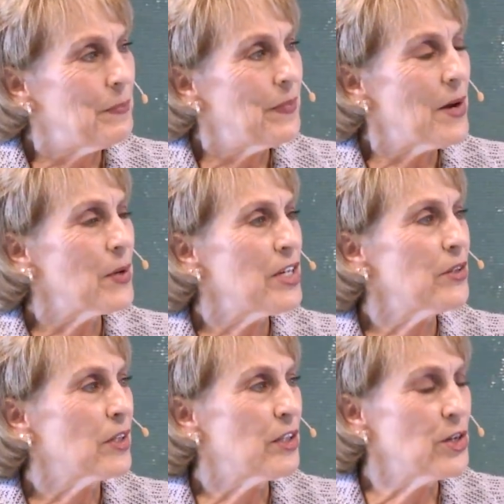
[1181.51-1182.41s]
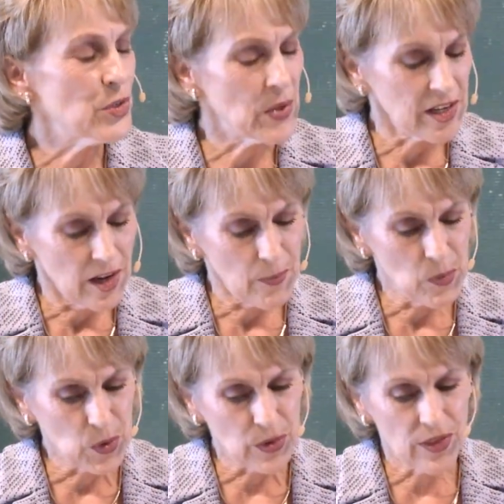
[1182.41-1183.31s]
I want to close with a couple
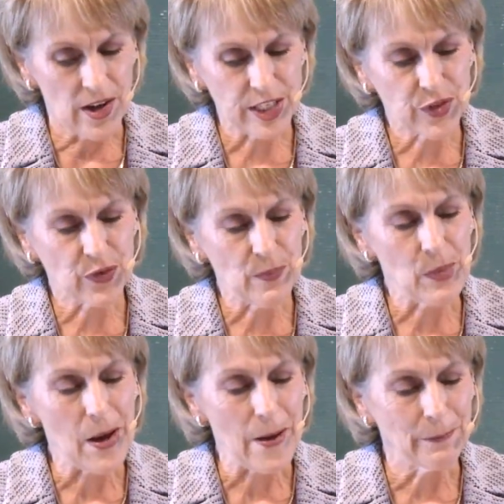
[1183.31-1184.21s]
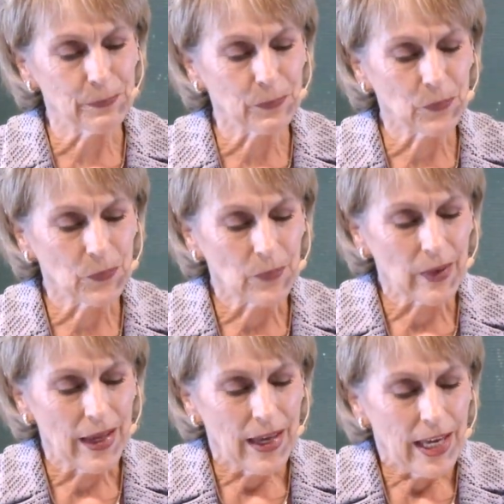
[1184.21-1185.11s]
more thoughts from Bob.
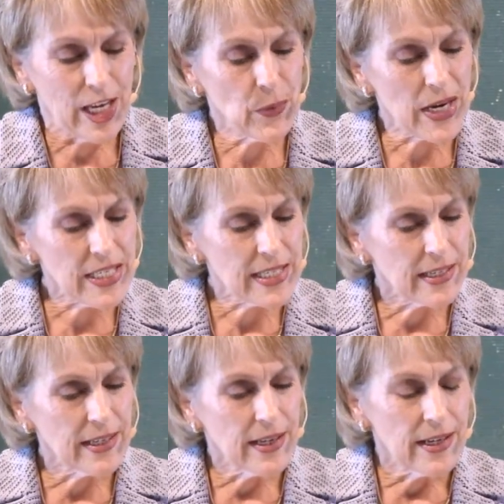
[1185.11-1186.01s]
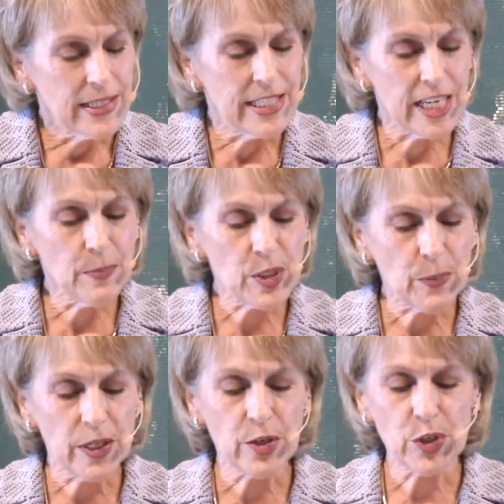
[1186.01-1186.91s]
He writes, deep
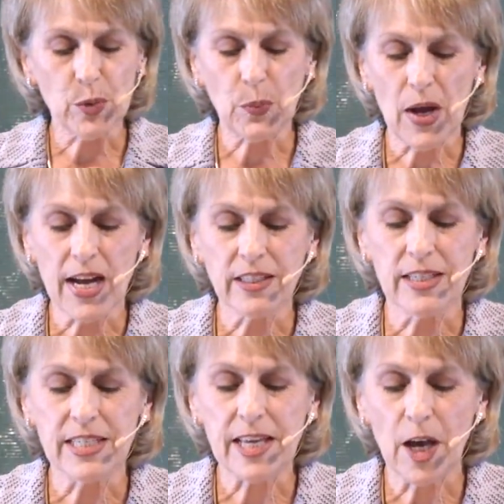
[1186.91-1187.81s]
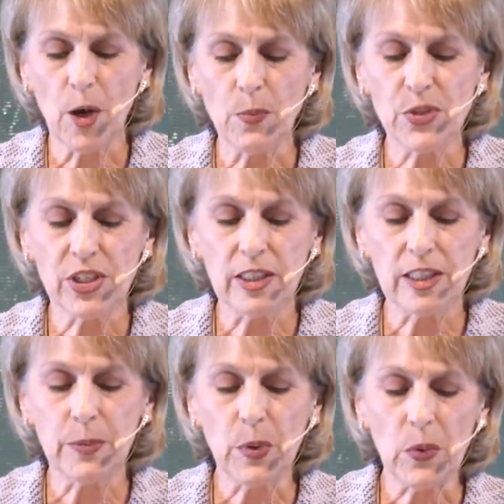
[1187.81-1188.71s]
spiritual practice helps to
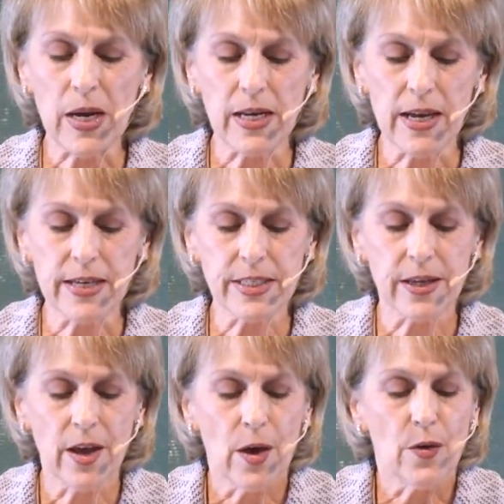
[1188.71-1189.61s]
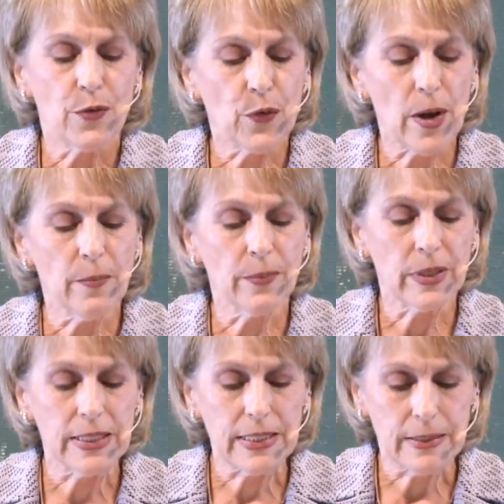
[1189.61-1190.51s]
liberate us from
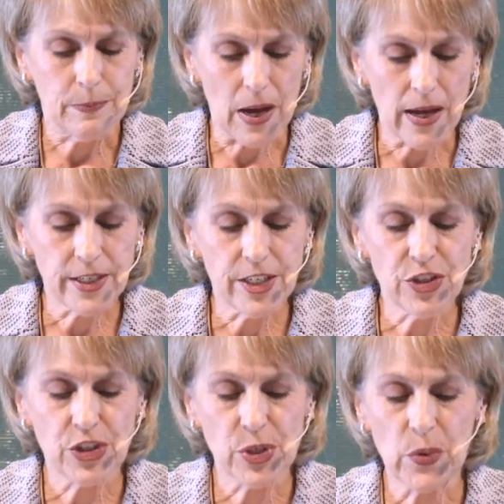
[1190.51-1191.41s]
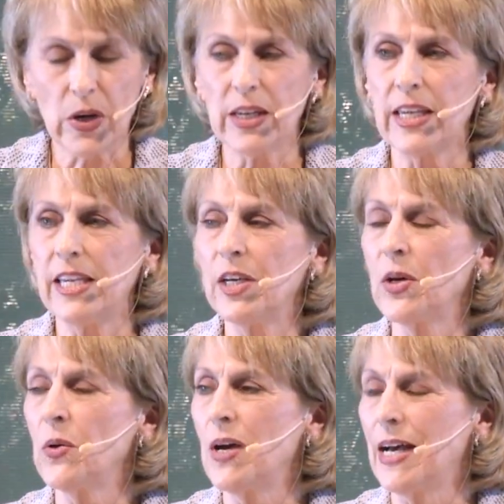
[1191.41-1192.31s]
bondage to our
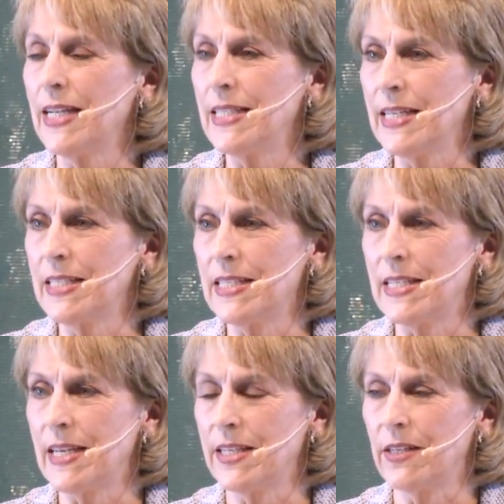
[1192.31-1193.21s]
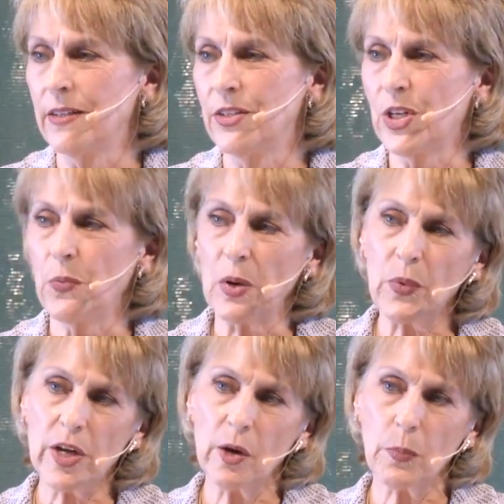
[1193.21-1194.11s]
ego identity. So when
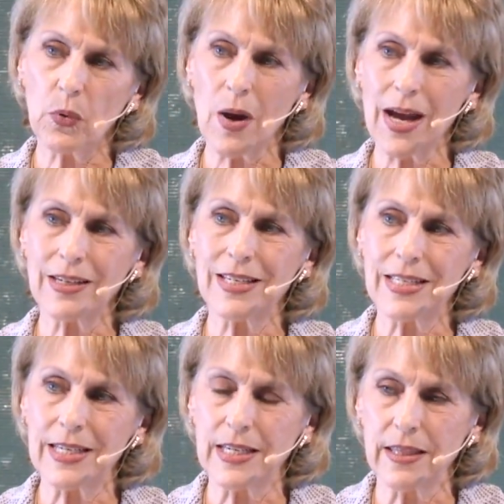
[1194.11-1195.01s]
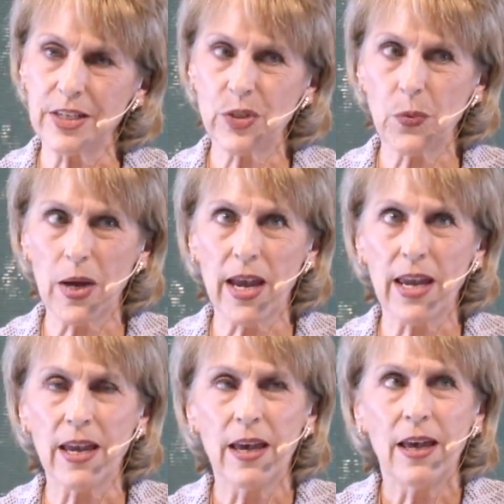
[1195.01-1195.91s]
we are practicing in this
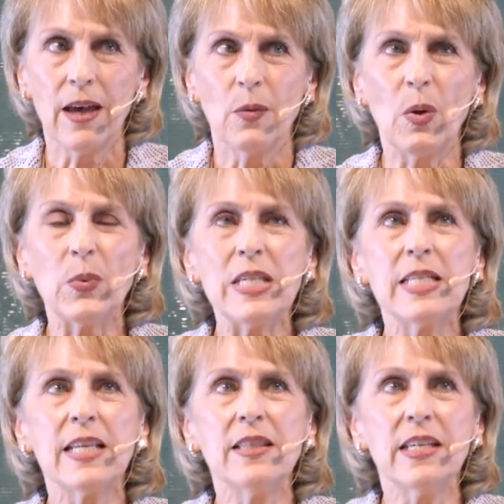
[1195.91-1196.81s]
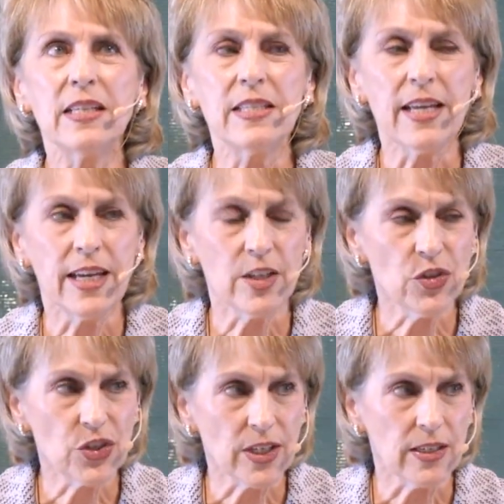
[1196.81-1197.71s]
way, when we set the
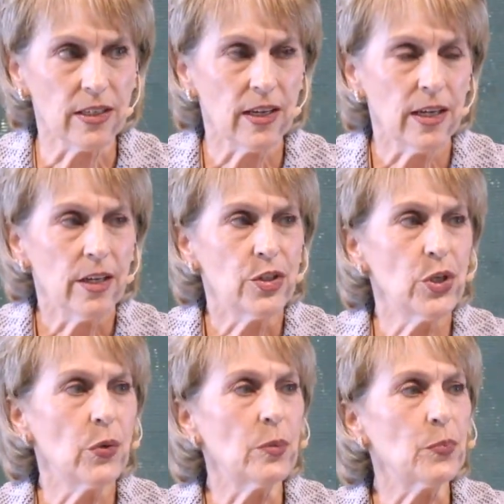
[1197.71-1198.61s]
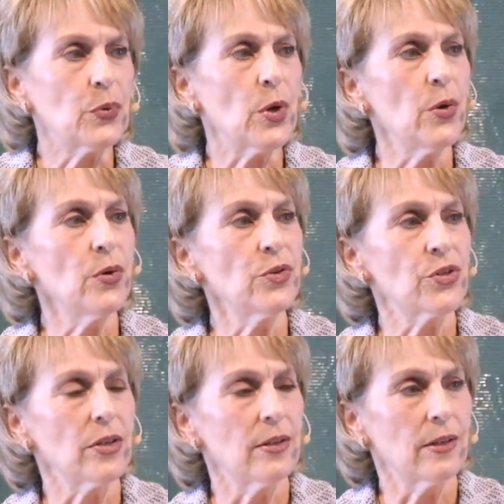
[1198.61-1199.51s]
intention to
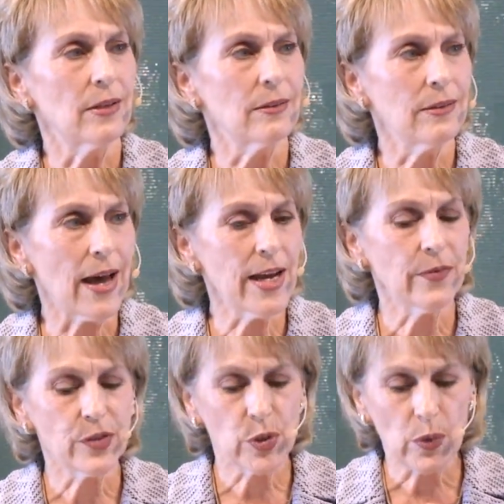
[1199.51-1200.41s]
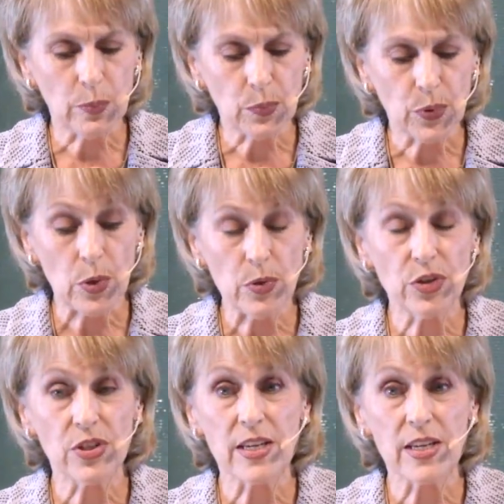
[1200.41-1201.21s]
approach life, to approach